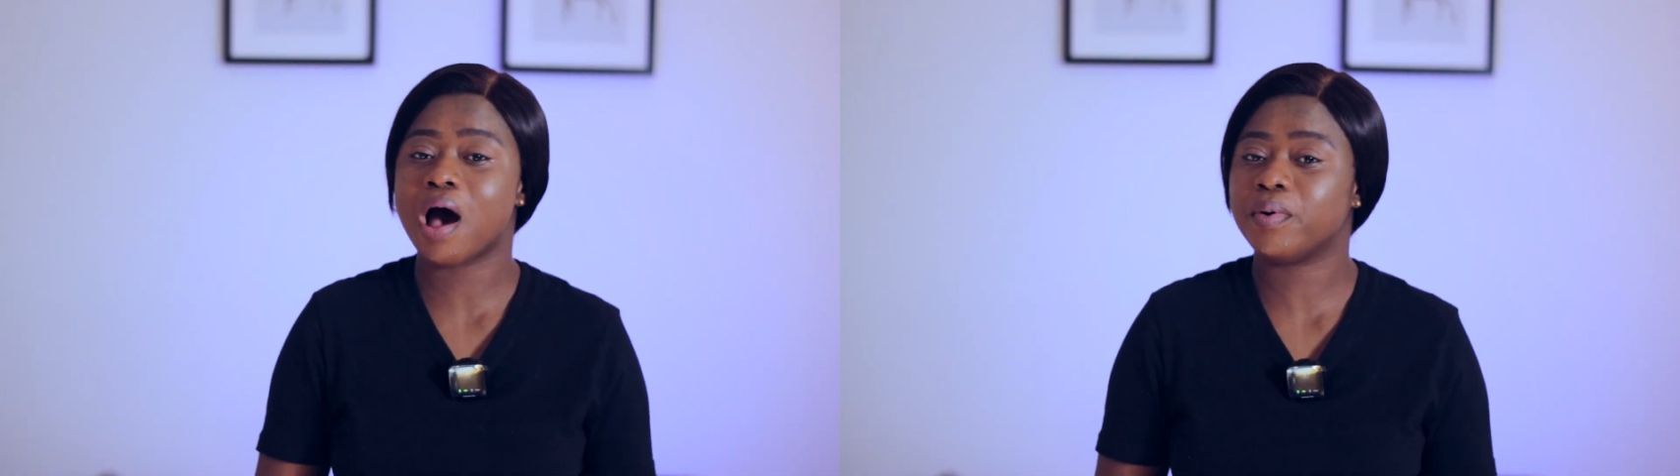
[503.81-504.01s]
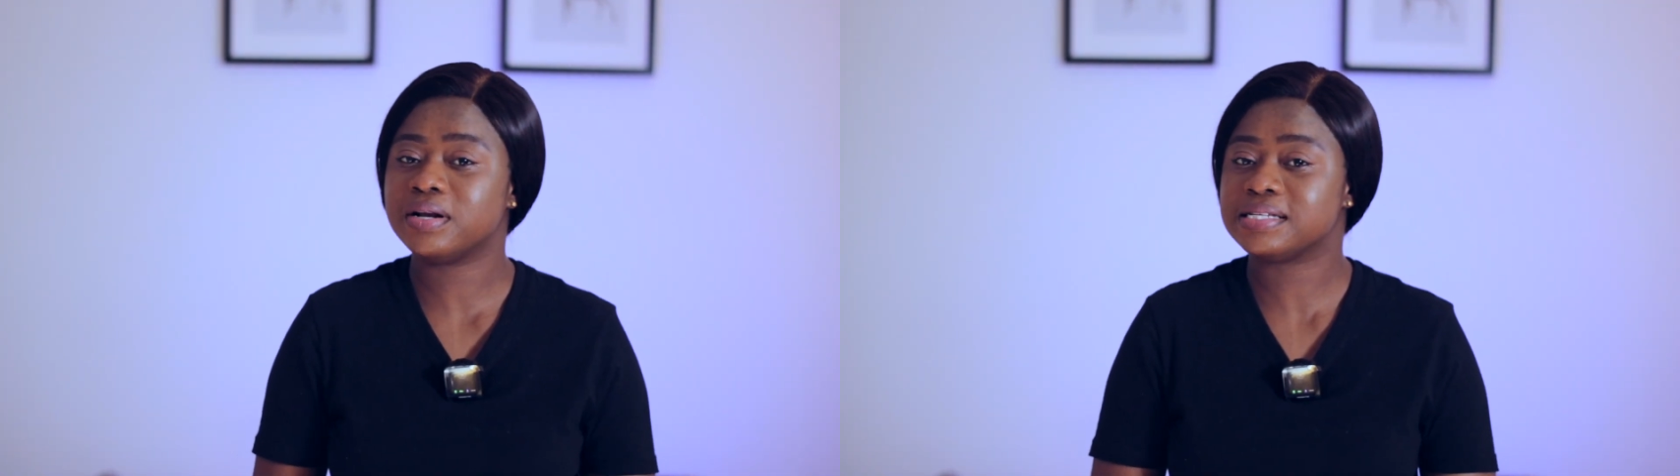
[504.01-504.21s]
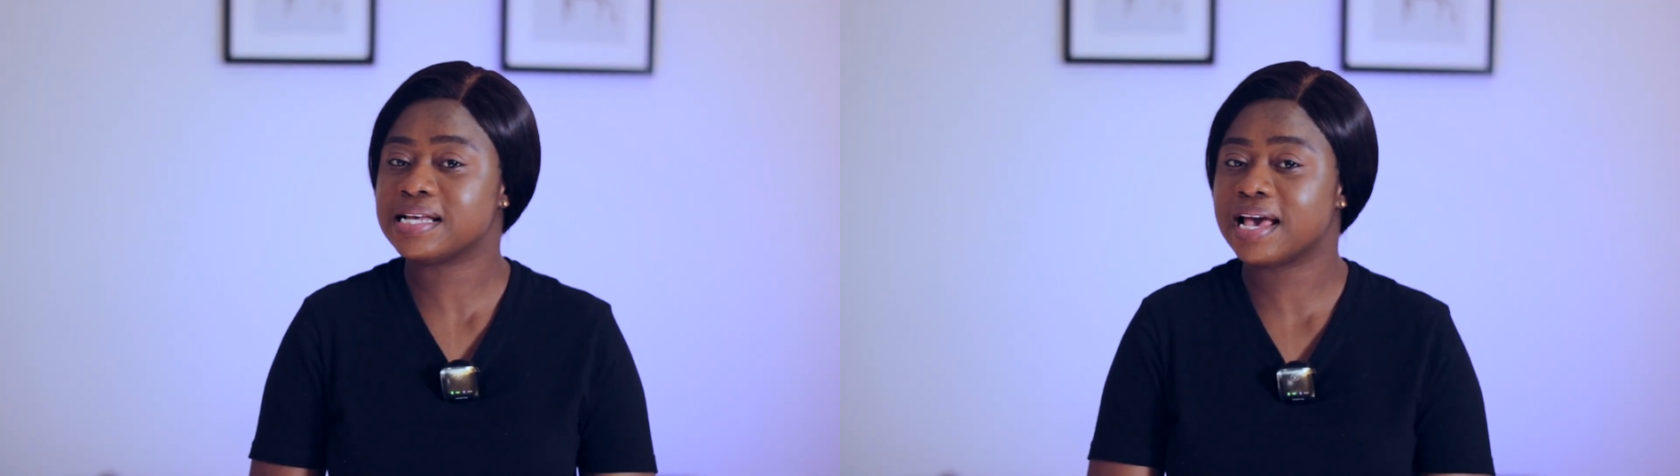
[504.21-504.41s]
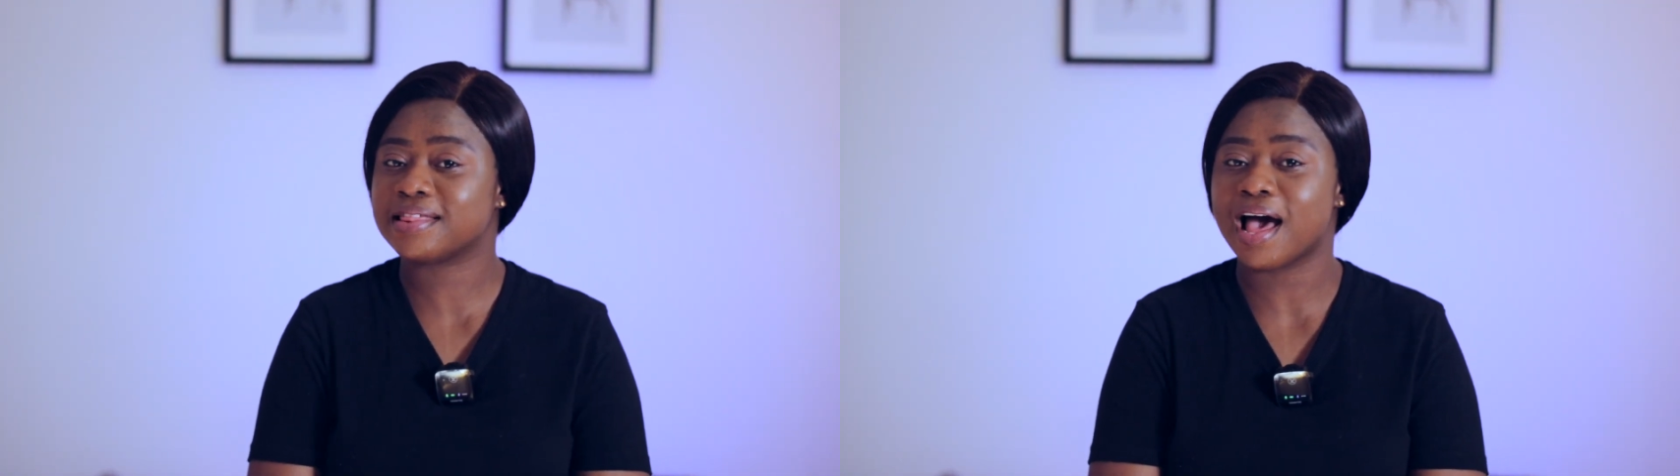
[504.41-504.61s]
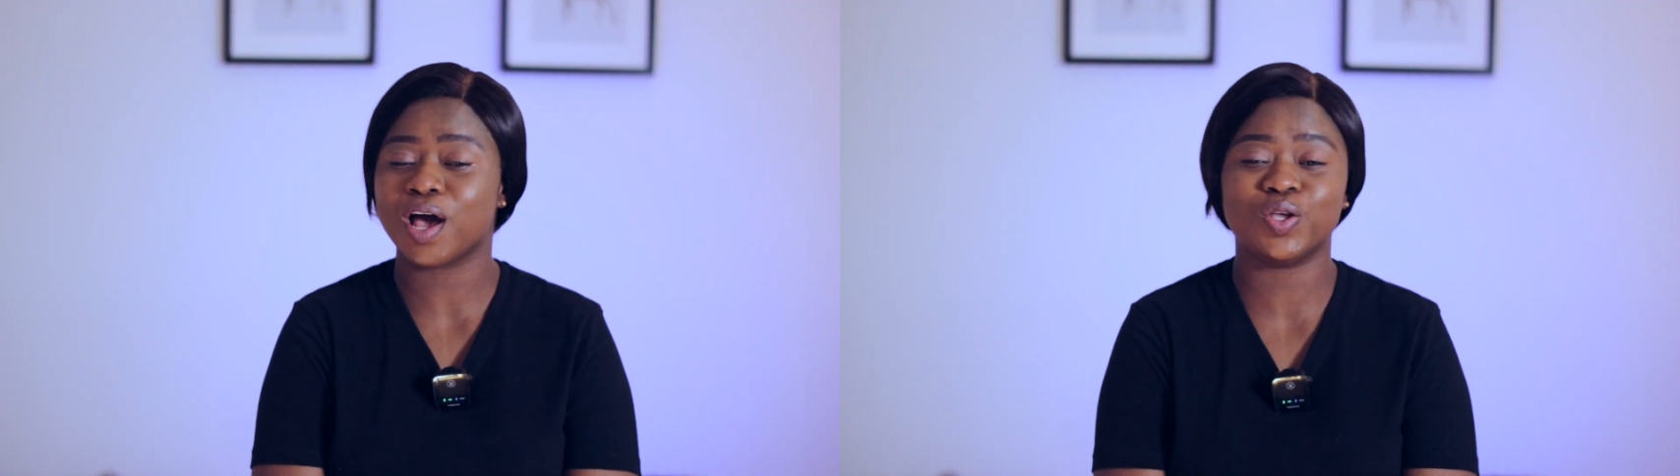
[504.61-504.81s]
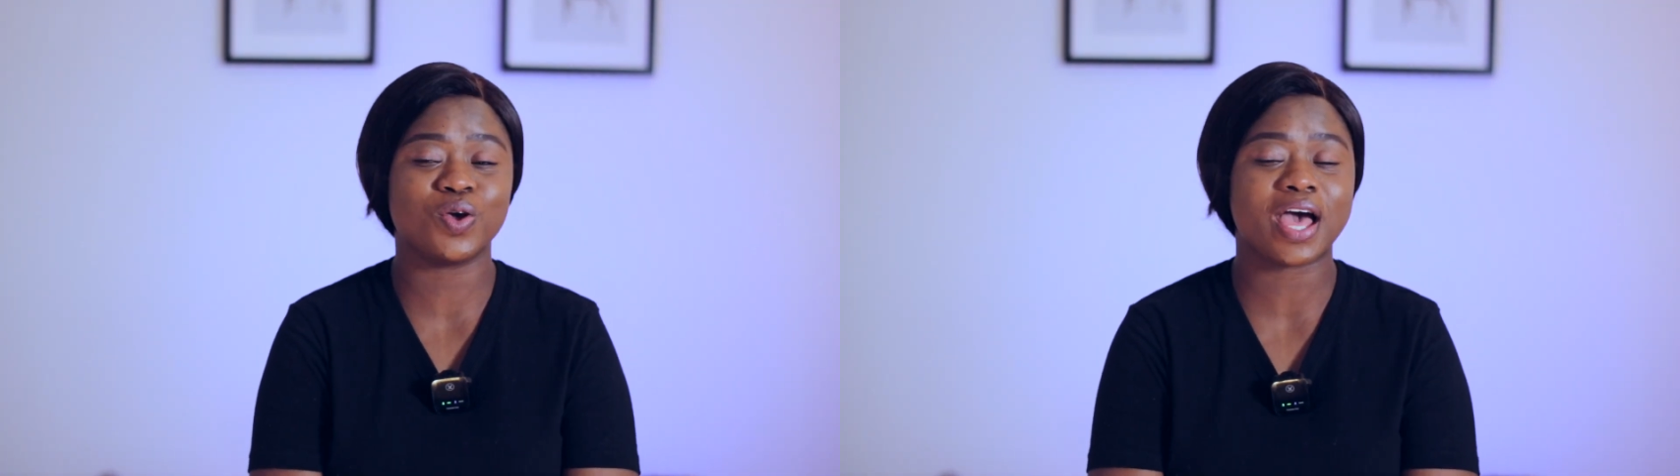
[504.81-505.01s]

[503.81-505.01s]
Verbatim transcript: I want to say that you